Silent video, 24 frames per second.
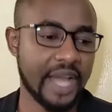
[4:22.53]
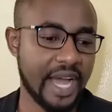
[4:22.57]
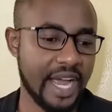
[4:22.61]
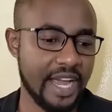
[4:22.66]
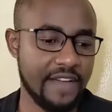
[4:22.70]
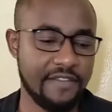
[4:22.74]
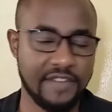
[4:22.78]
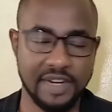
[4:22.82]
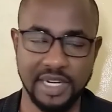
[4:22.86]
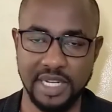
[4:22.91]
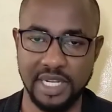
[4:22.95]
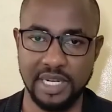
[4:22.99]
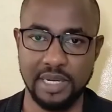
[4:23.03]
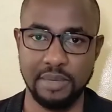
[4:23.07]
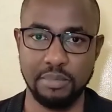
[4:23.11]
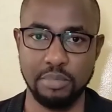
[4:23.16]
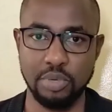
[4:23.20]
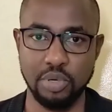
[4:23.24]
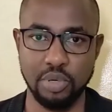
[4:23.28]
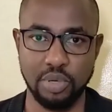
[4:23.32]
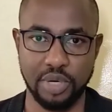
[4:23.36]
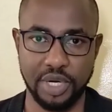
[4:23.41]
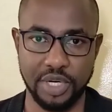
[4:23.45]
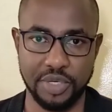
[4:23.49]
ever did a
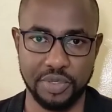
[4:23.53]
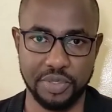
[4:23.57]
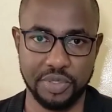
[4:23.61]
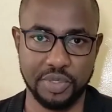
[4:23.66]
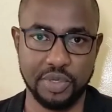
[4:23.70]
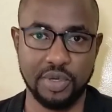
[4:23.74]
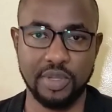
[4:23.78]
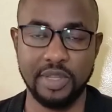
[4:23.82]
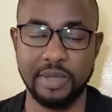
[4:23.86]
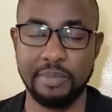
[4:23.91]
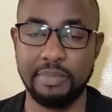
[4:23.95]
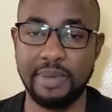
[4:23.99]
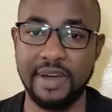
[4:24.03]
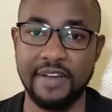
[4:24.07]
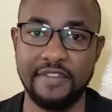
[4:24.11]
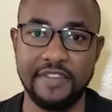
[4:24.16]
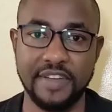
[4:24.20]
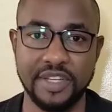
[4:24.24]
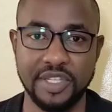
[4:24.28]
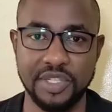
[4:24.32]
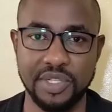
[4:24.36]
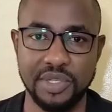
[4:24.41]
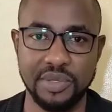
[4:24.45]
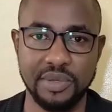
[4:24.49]
book, it was called The
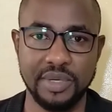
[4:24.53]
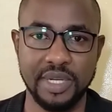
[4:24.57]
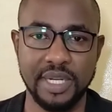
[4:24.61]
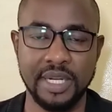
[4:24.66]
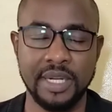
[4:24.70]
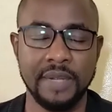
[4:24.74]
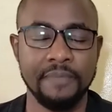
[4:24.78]
Perfect Student.